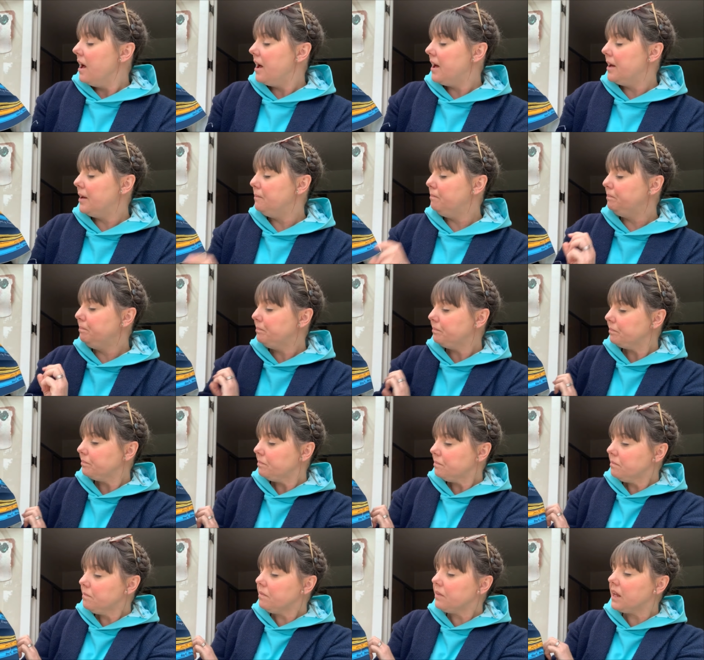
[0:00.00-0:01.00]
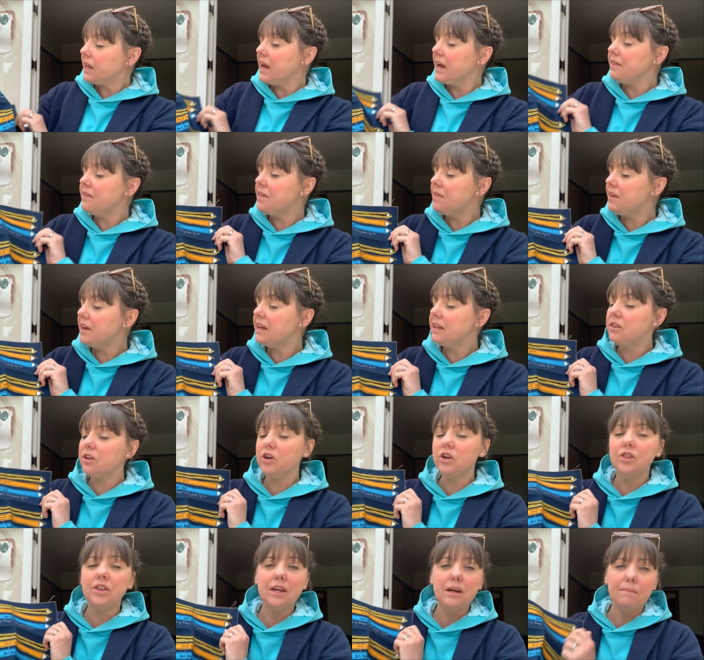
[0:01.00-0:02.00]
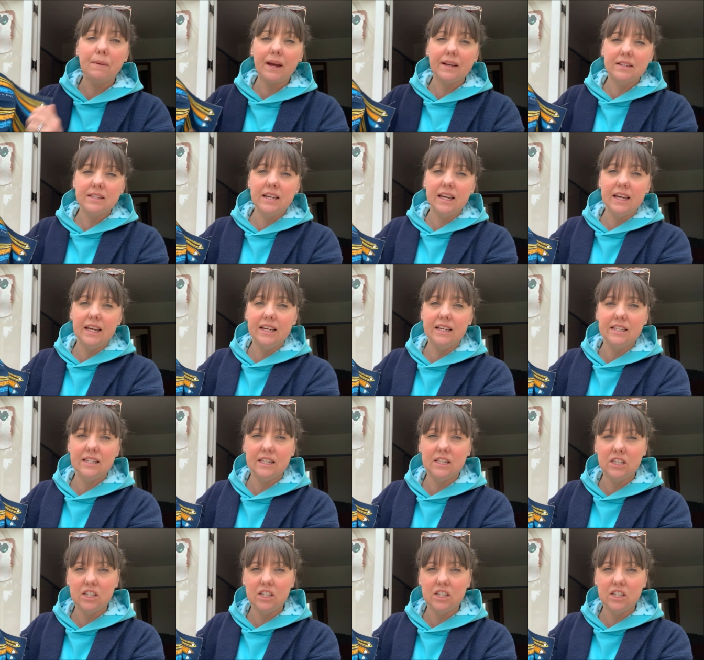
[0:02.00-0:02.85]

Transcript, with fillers: Um, and the thing, the good thing about it is,